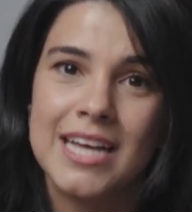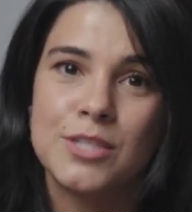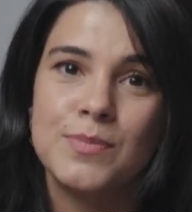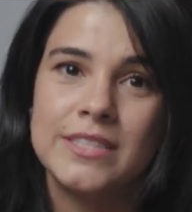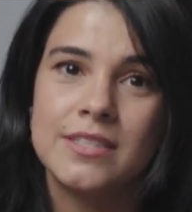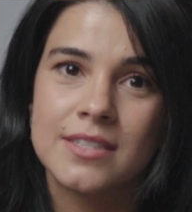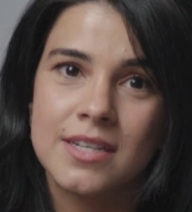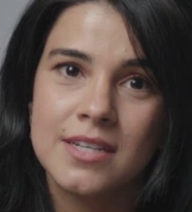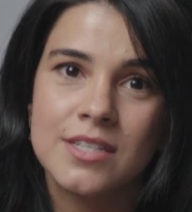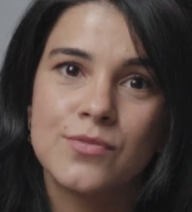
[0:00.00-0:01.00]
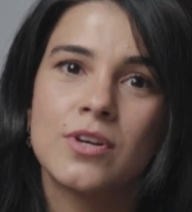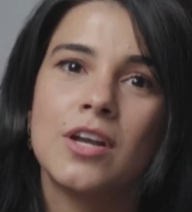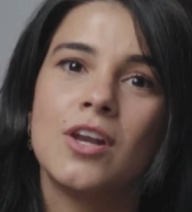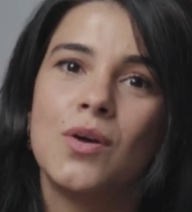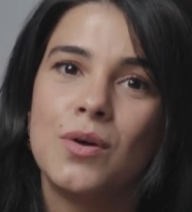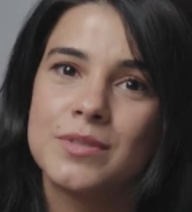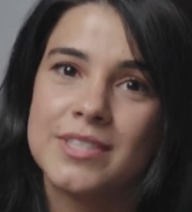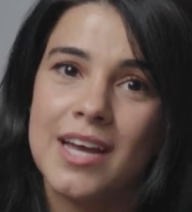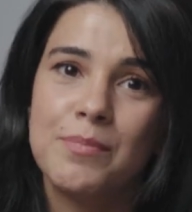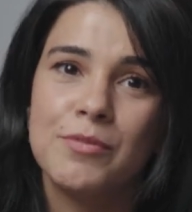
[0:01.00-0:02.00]
has been discussed for a long
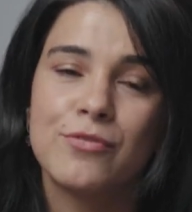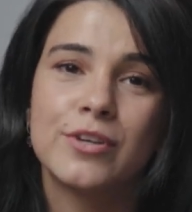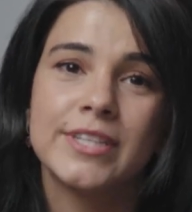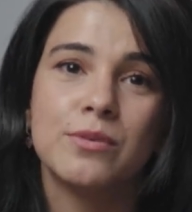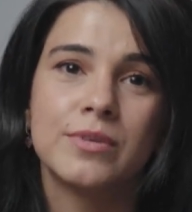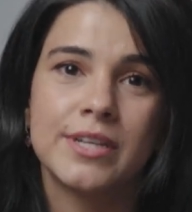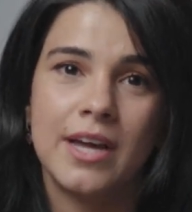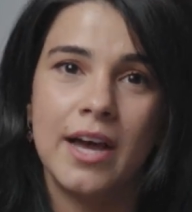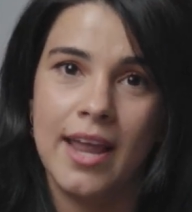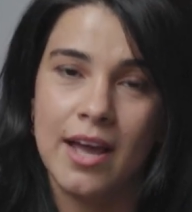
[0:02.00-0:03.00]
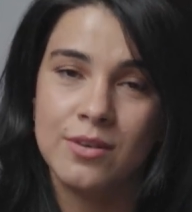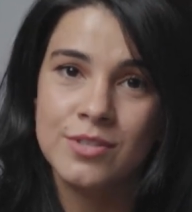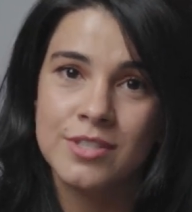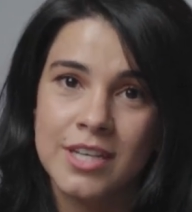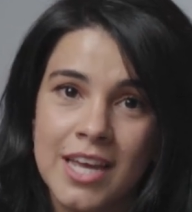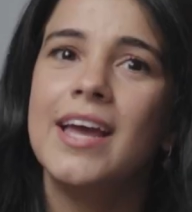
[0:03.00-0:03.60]
time before they were announced,